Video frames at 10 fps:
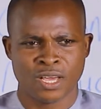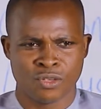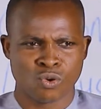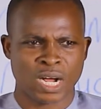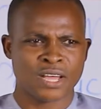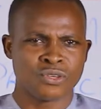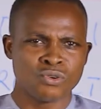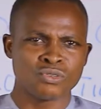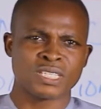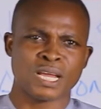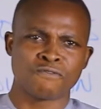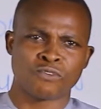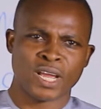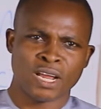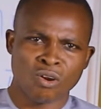you can use them
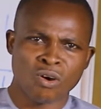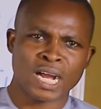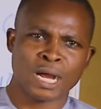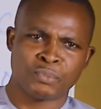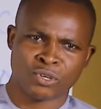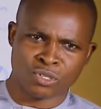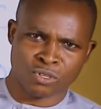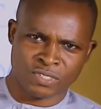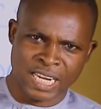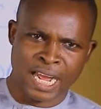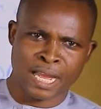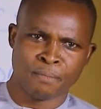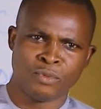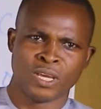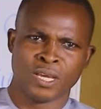for a longer period of
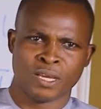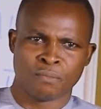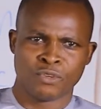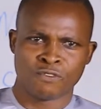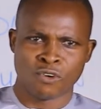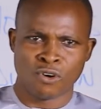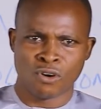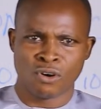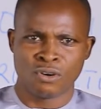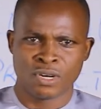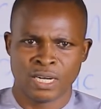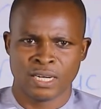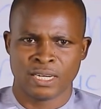time before